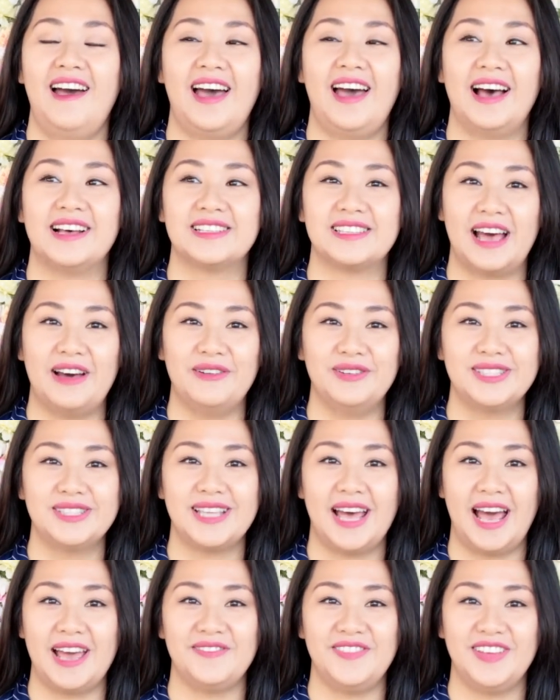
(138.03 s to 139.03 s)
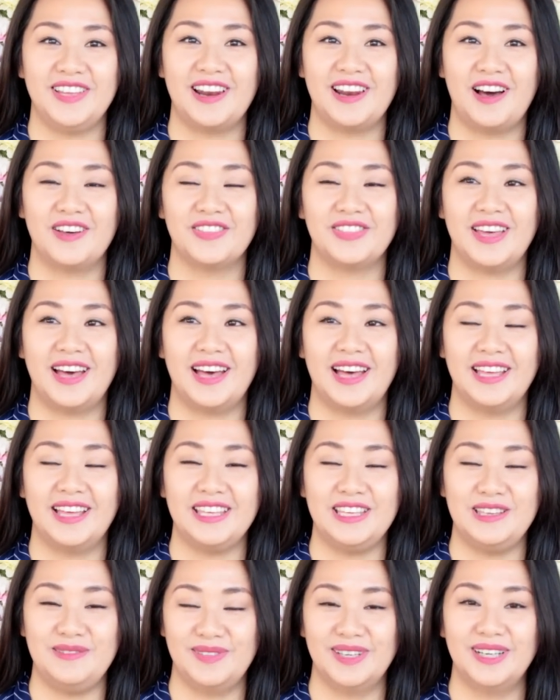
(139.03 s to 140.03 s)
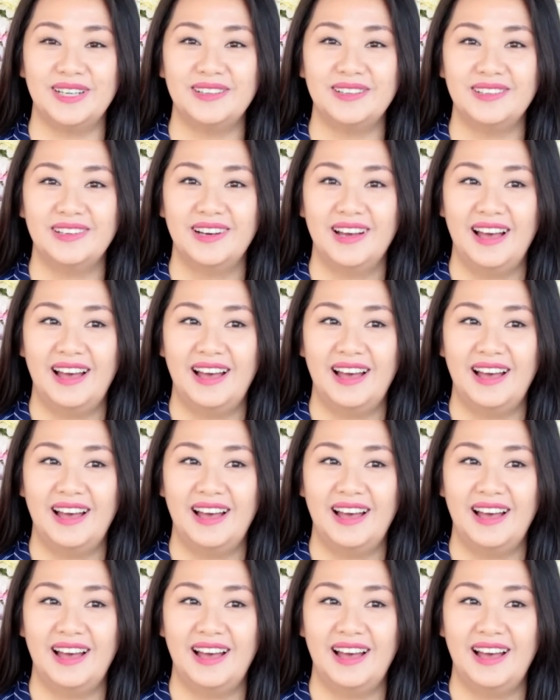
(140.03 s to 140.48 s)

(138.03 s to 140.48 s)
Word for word: as I was typing out that email,